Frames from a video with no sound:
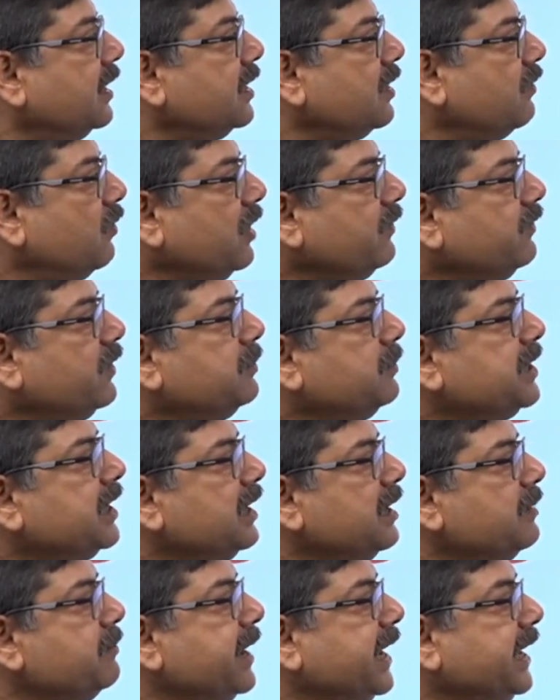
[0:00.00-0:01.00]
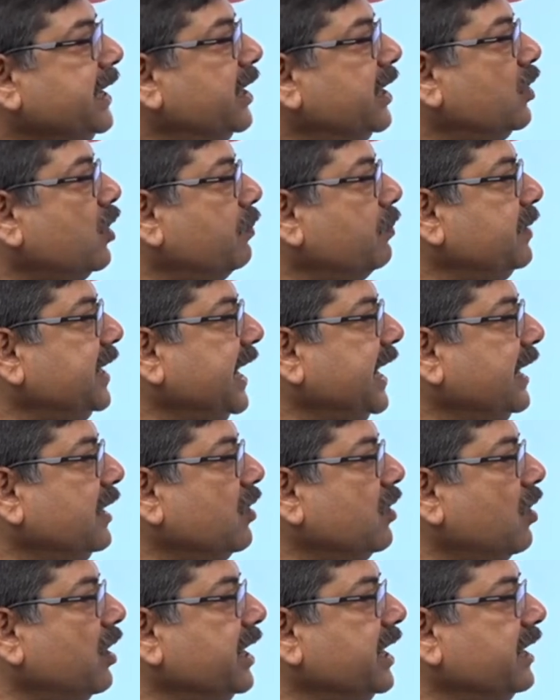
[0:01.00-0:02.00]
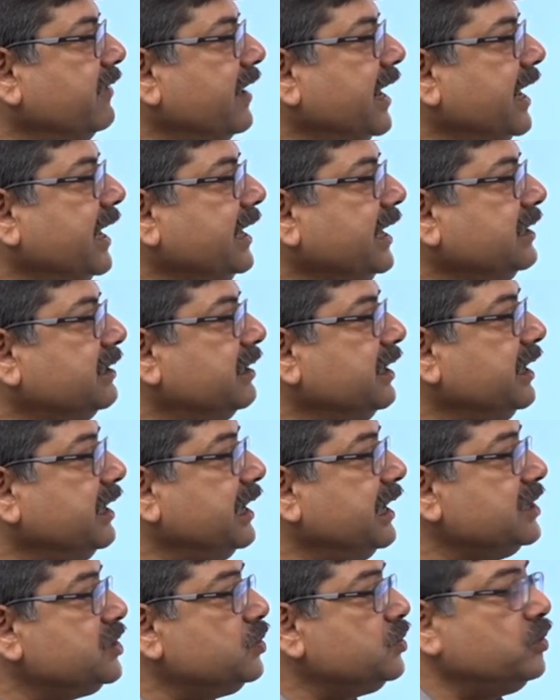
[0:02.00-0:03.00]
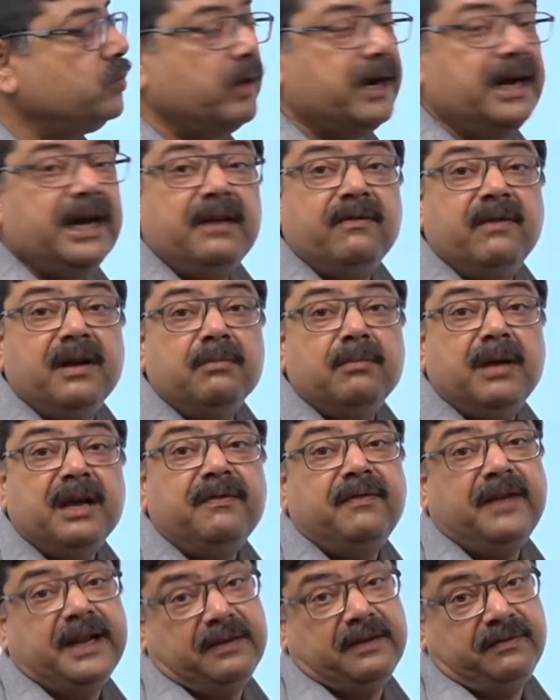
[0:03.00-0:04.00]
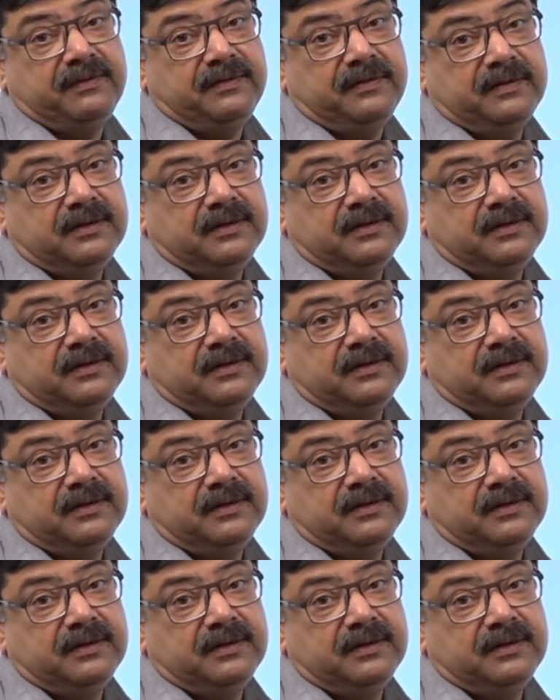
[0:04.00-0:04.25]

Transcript: Now, what will be the remainder obtained on dividing 3 raised to 21 by 5?